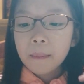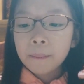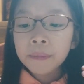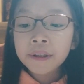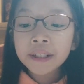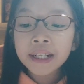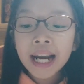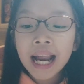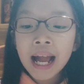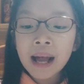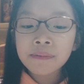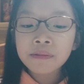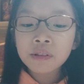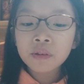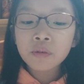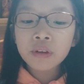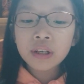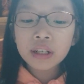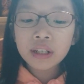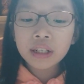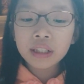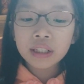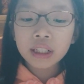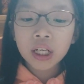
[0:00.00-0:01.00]
Perhaps
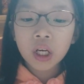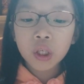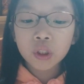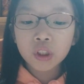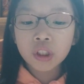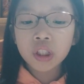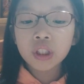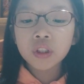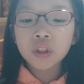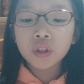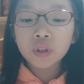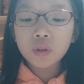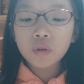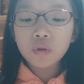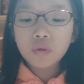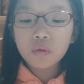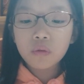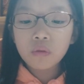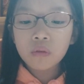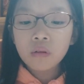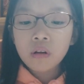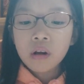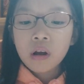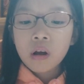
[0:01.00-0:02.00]
we could go to the
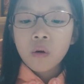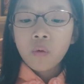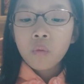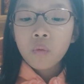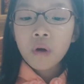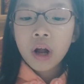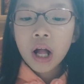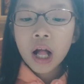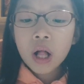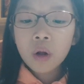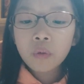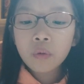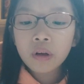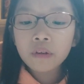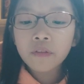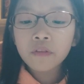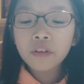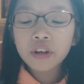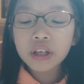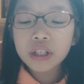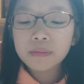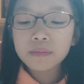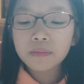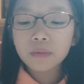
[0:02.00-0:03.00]
zoo. Well, we
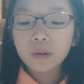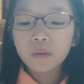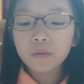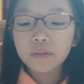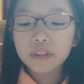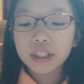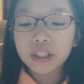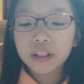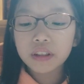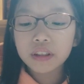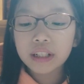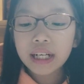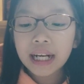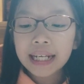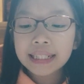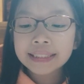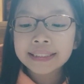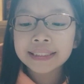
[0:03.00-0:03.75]
first moved here.